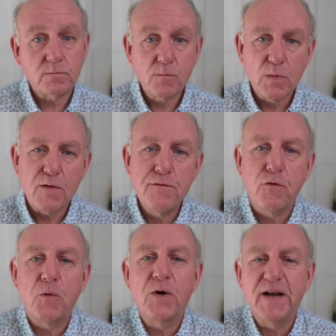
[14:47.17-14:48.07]
for
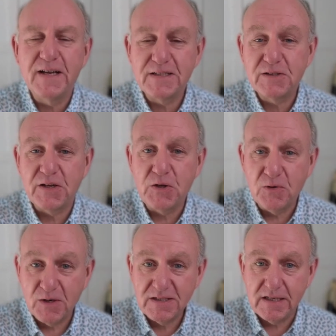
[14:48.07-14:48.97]
what it is that
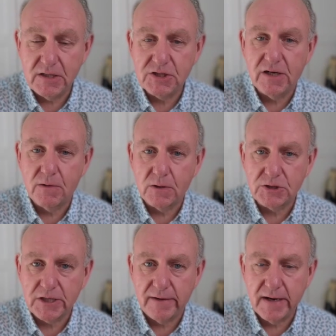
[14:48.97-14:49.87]
you're teaching or
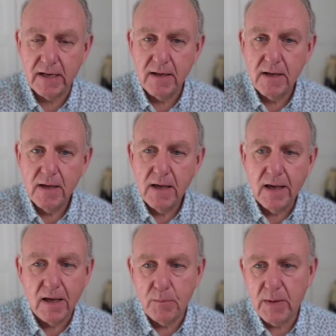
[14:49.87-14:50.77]
sharing,
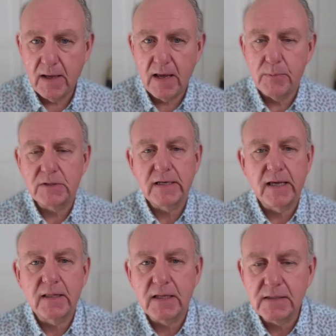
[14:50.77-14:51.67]
and being able to
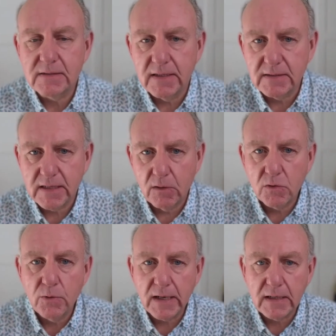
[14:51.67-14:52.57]
get these things out
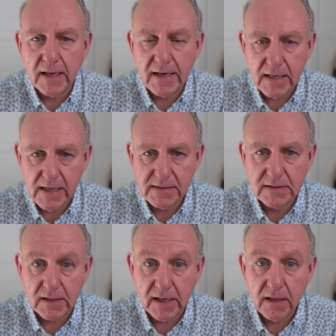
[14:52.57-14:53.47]
quickly and
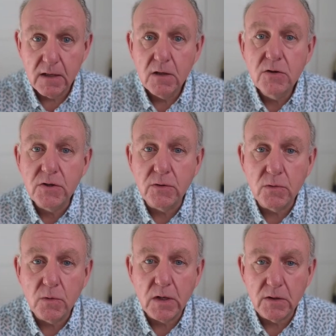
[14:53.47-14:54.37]
easily
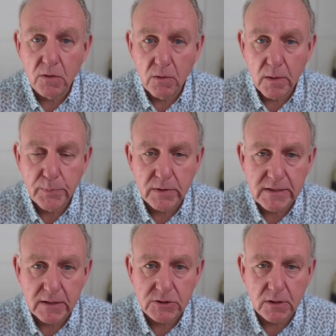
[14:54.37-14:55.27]
to your
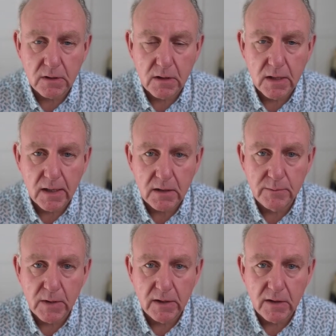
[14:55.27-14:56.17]
potential
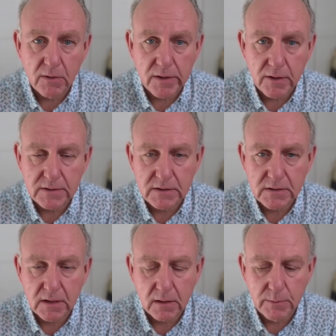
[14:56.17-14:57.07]
community or your
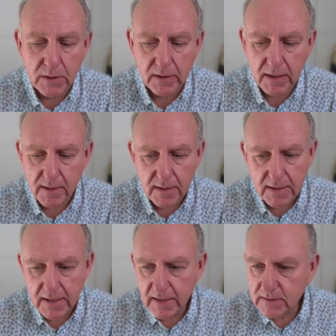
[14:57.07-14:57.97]
existing community.
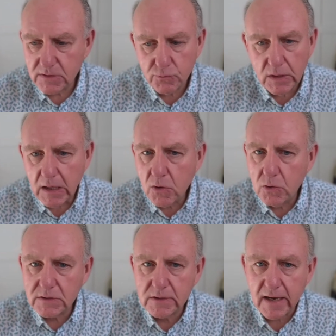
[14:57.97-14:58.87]
This is really cool
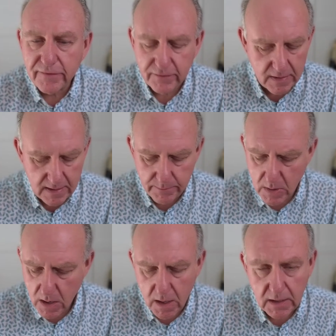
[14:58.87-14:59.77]
stuff. I'm
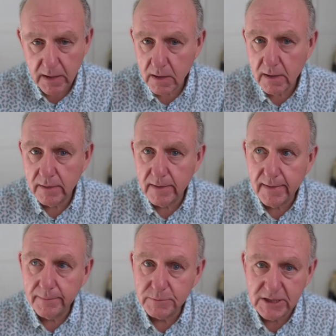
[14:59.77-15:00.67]
all in on
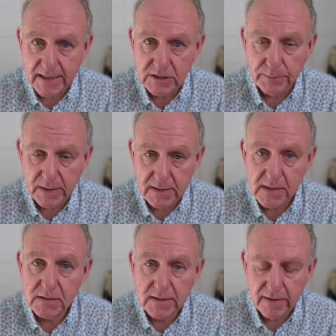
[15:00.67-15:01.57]
the ChatGPT
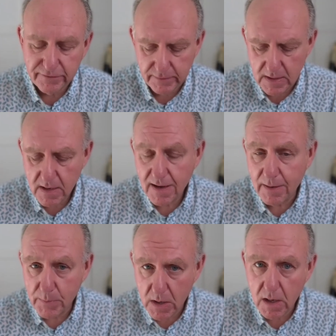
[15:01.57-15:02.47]
stuff.
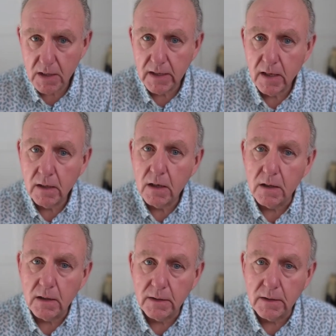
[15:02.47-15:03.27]
I'm all in on